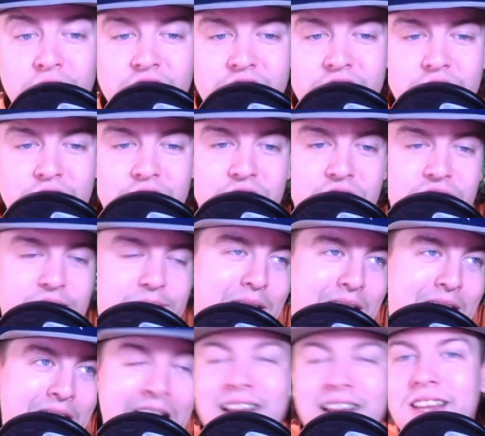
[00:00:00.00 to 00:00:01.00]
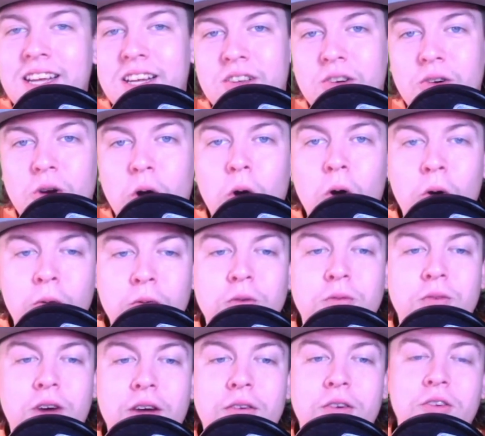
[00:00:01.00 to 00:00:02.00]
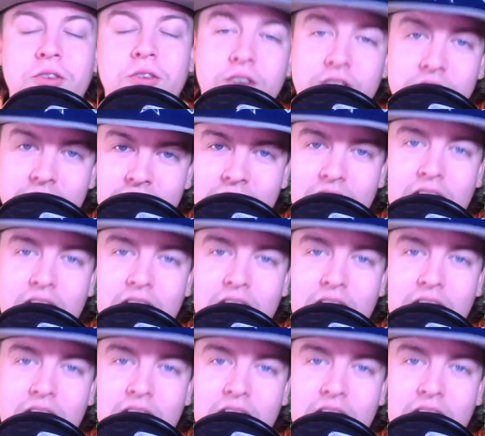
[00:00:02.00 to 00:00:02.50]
this year? I think they'll go over 500.